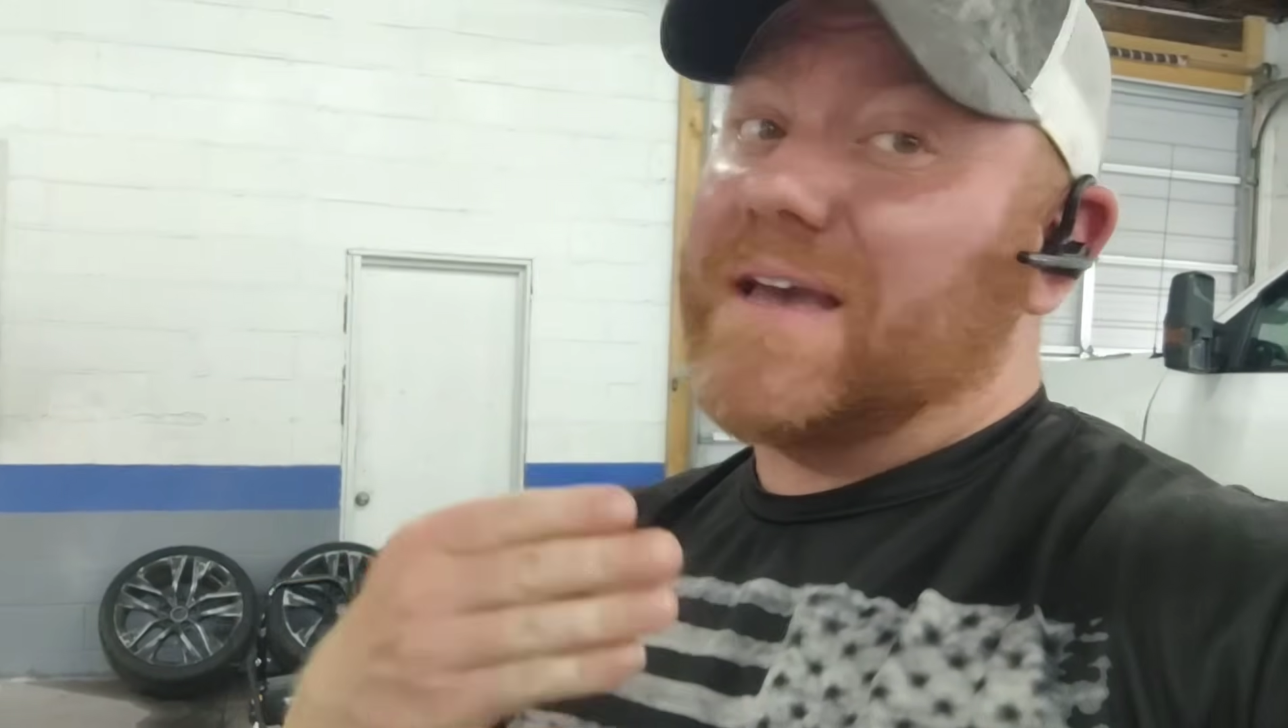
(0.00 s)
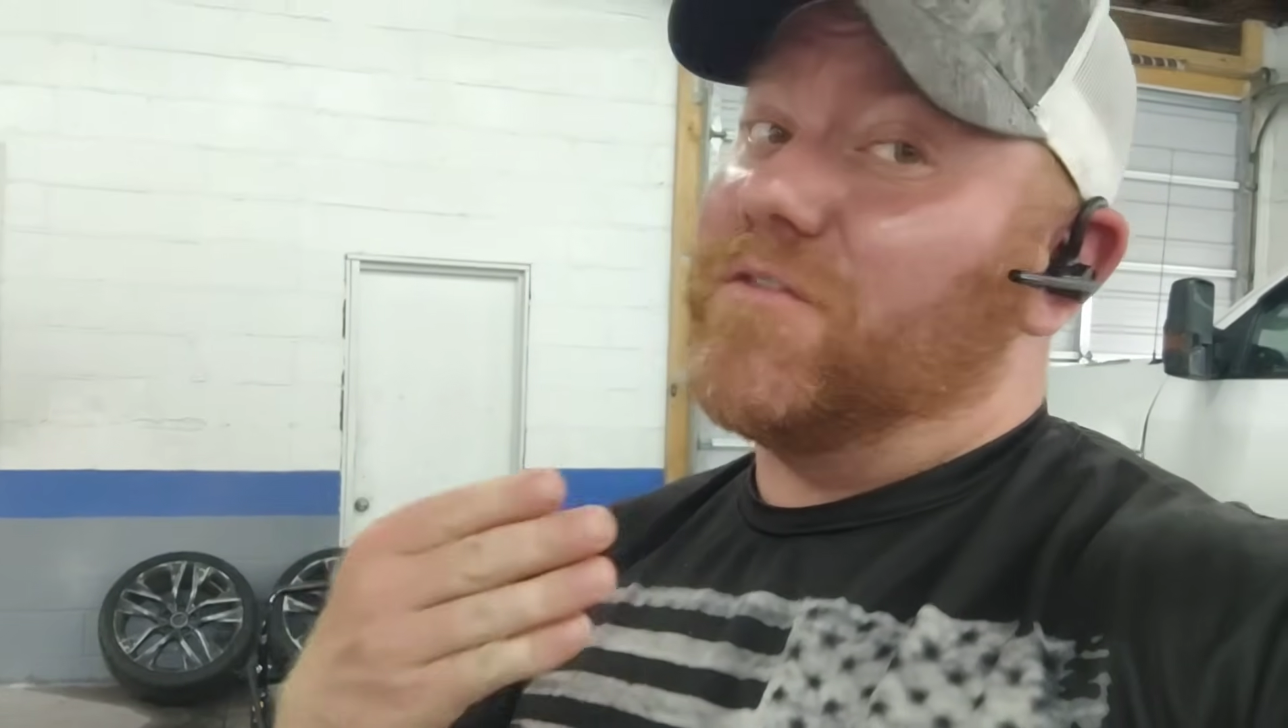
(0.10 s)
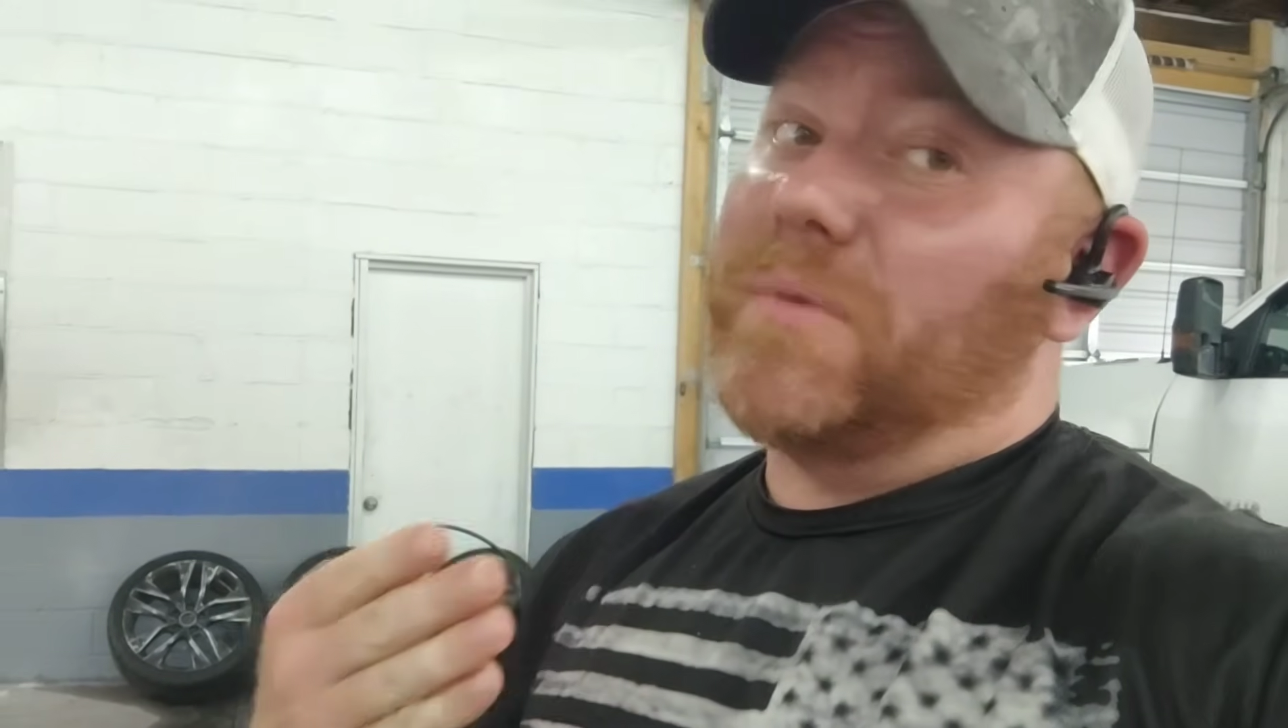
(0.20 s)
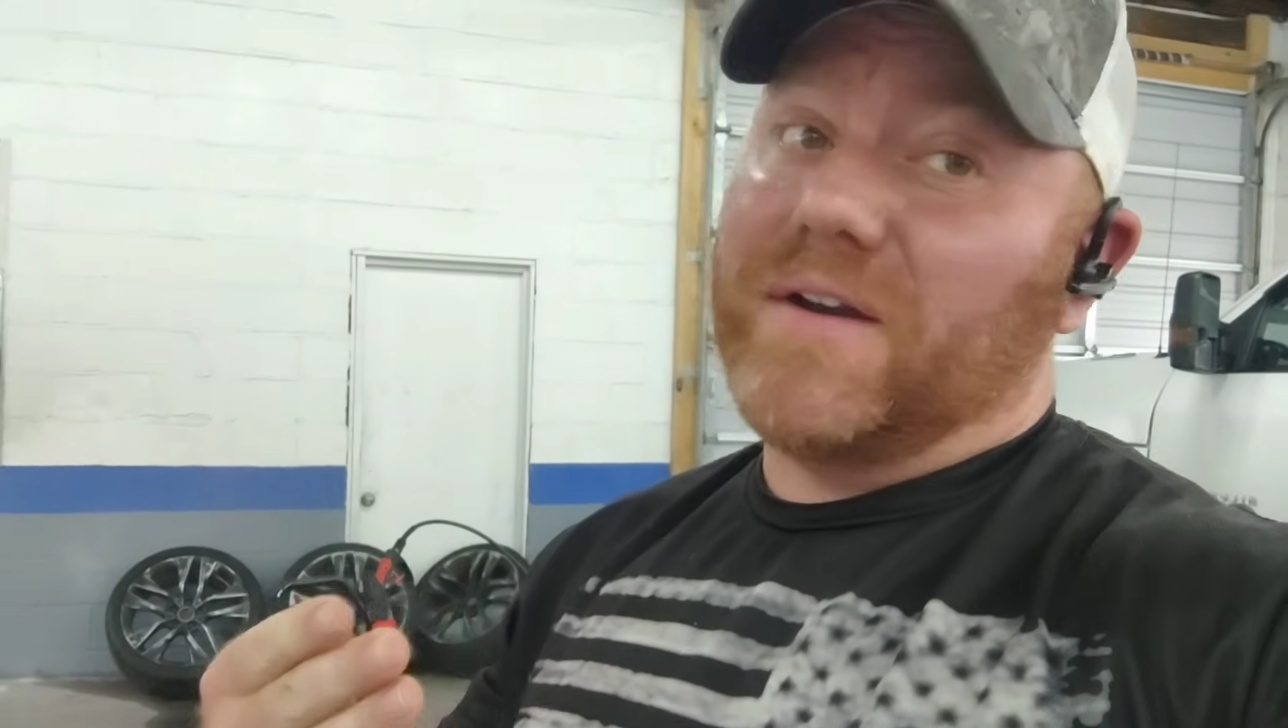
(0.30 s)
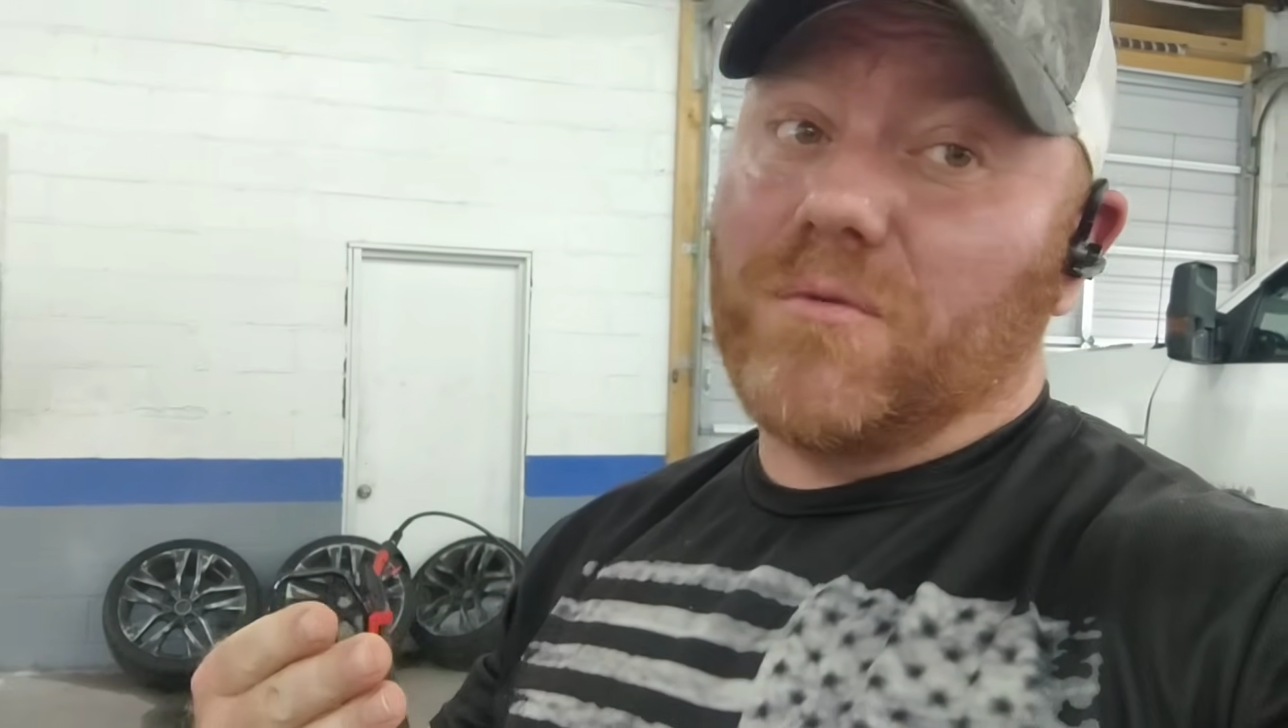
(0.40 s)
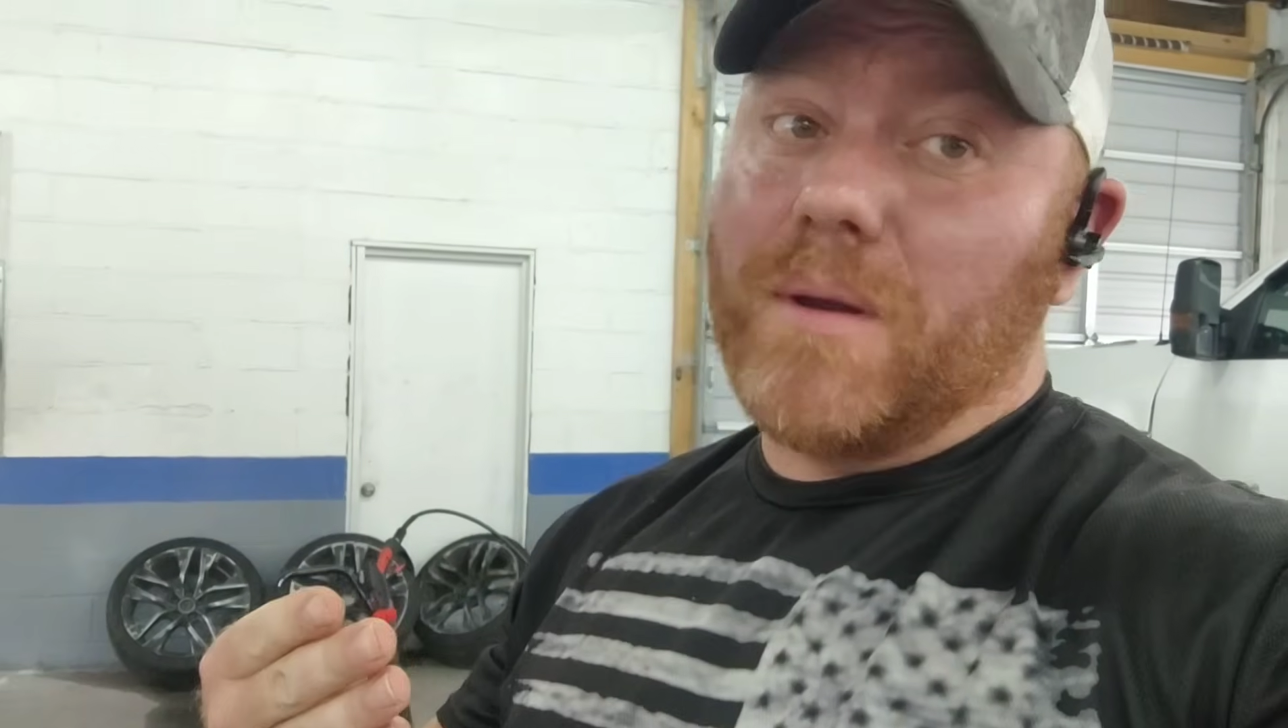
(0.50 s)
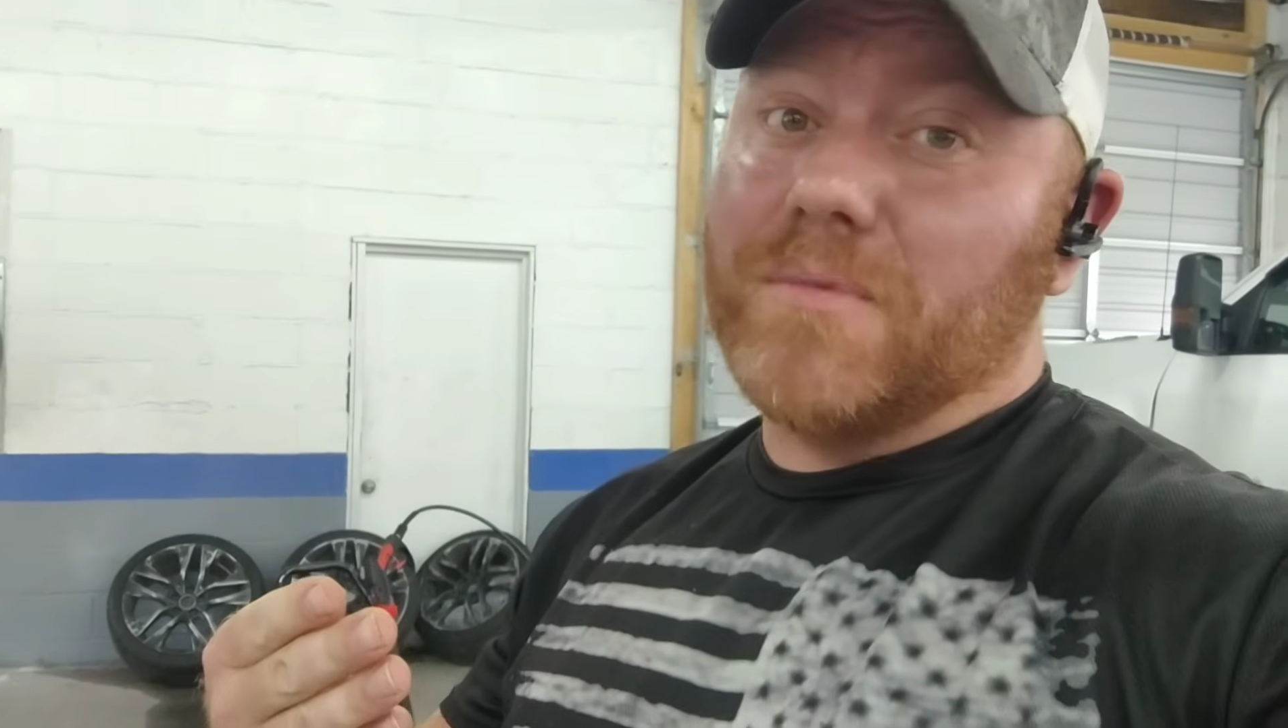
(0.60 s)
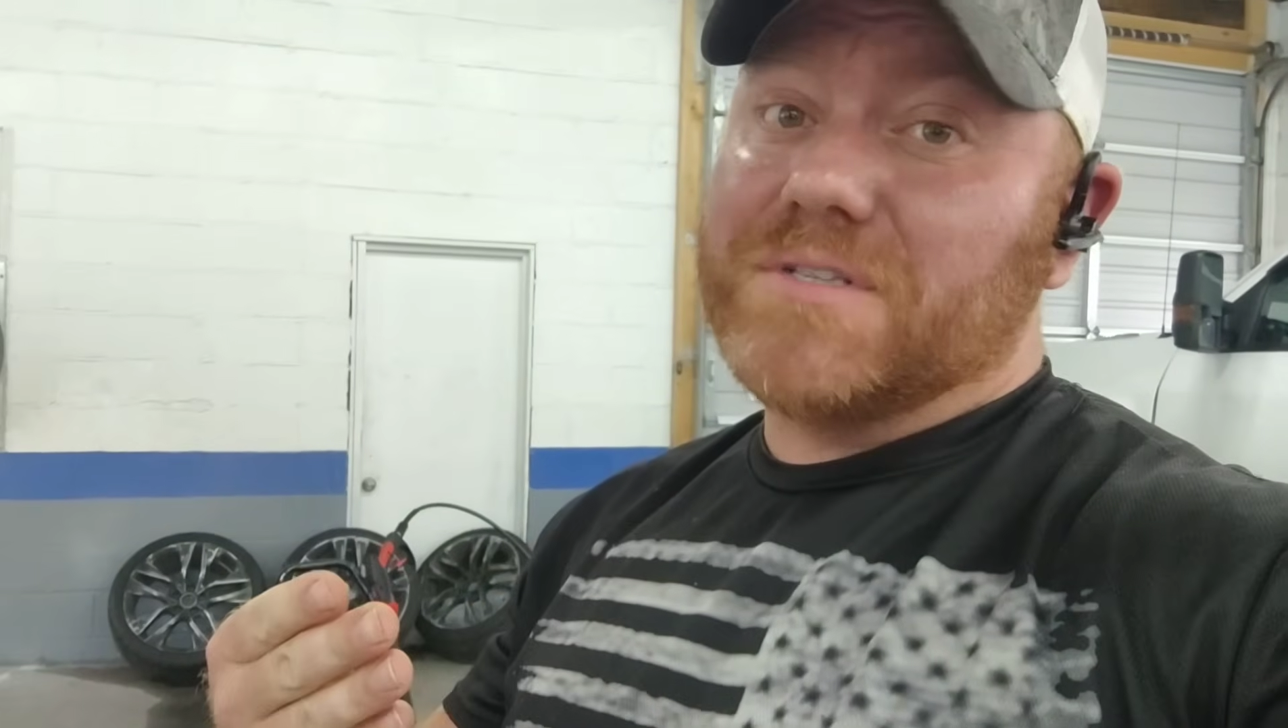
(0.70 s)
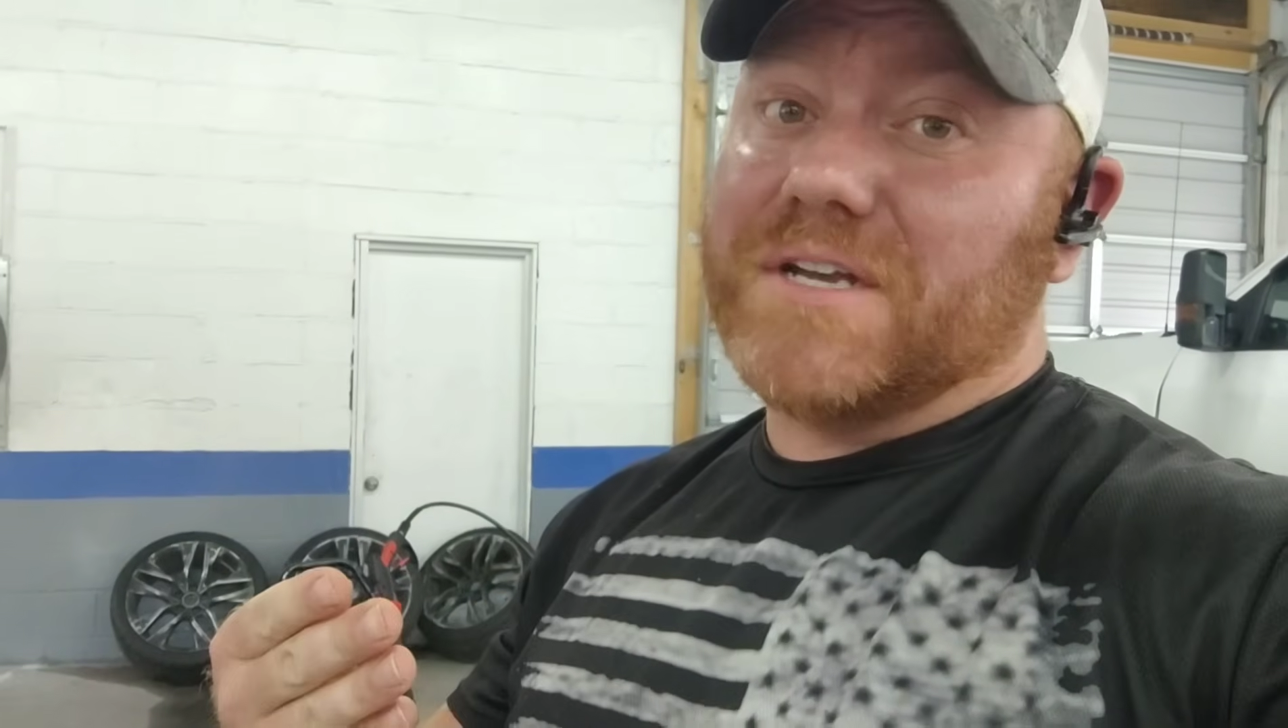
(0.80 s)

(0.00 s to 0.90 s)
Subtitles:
Everybody remembers